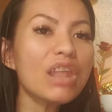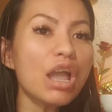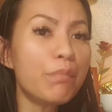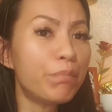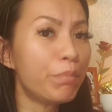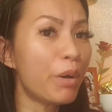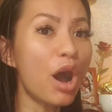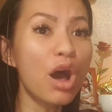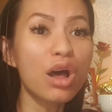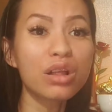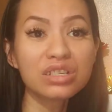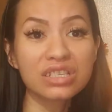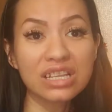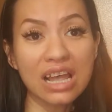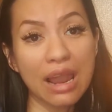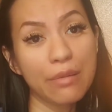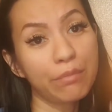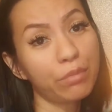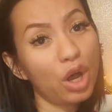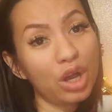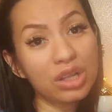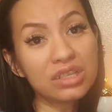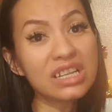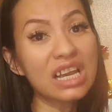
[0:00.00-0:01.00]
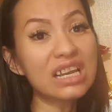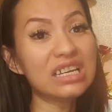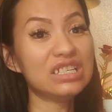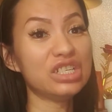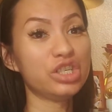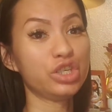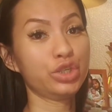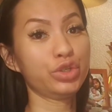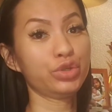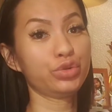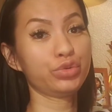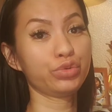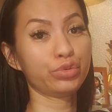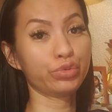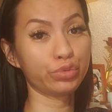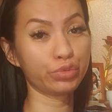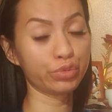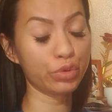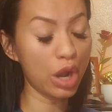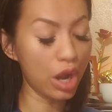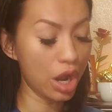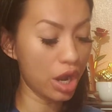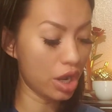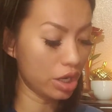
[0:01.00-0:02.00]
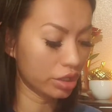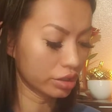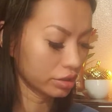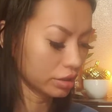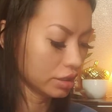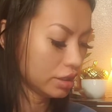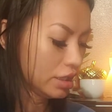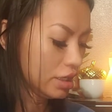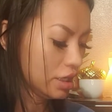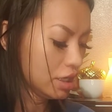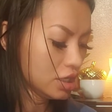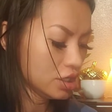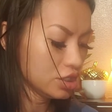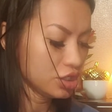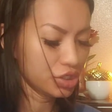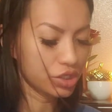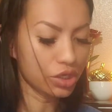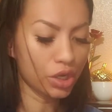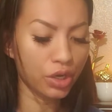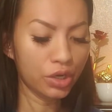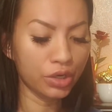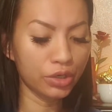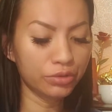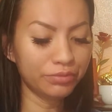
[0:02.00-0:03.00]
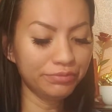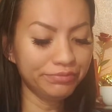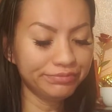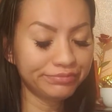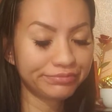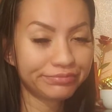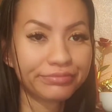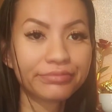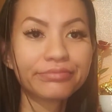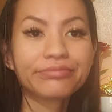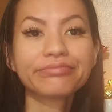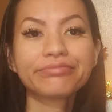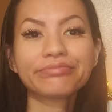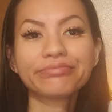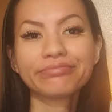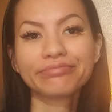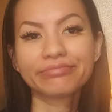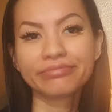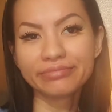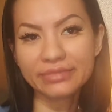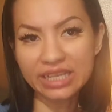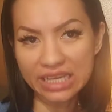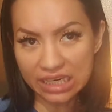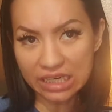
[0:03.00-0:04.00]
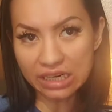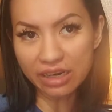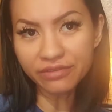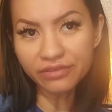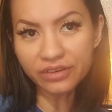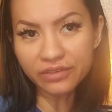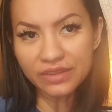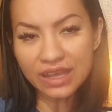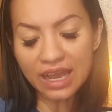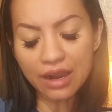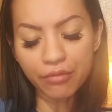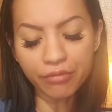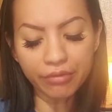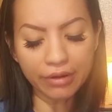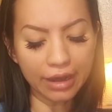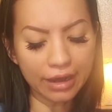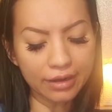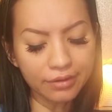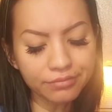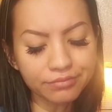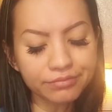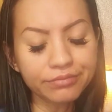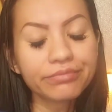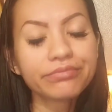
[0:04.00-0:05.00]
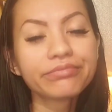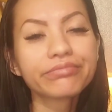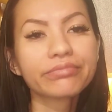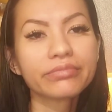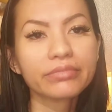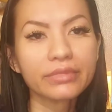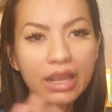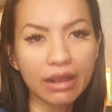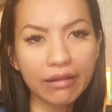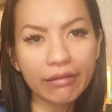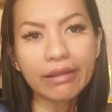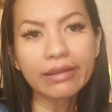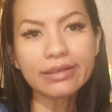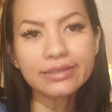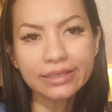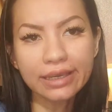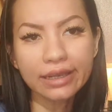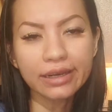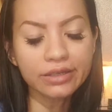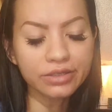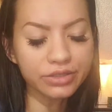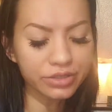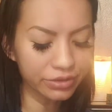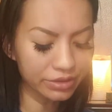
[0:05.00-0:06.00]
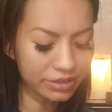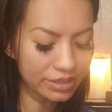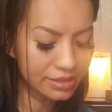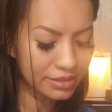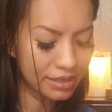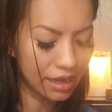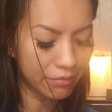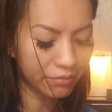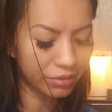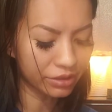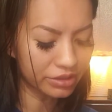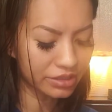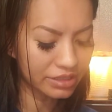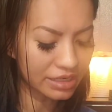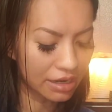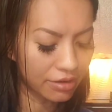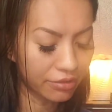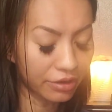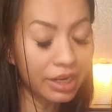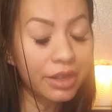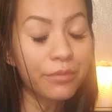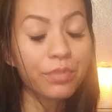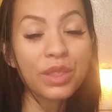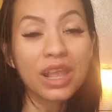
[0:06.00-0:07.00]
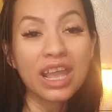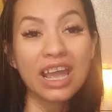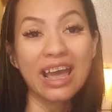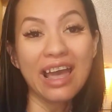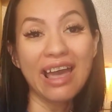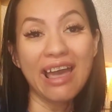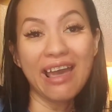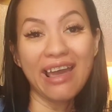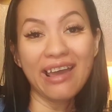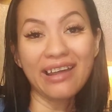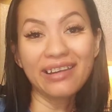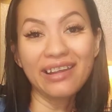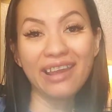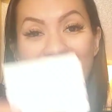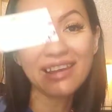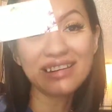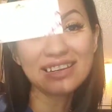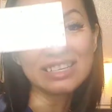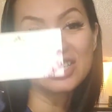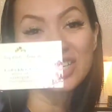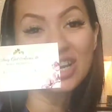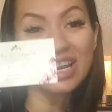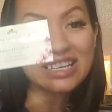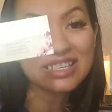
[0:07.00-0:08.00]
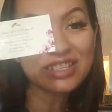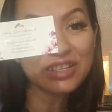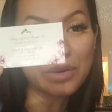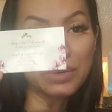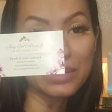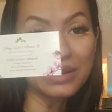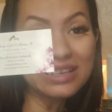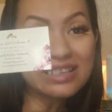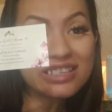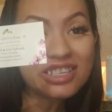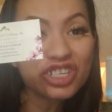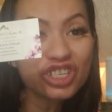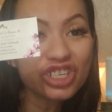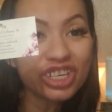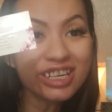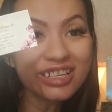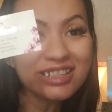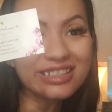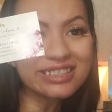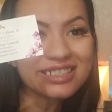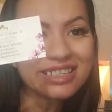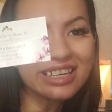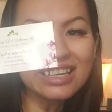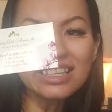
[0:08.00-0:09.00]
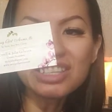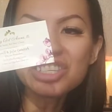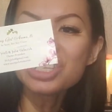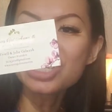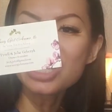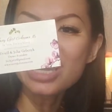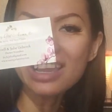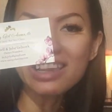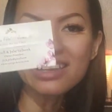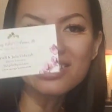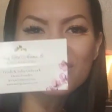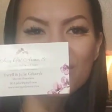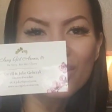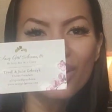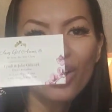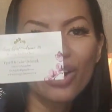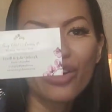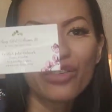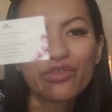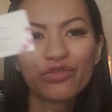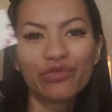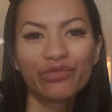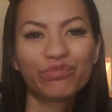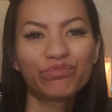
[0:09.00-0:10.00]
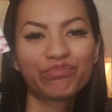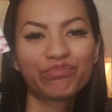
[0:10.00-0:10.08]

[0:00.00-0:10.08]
bonsai. Bonsai is strong. So enough of that rant. Let's get into the sampler, shall we? And hey, did you guys notice? She did change her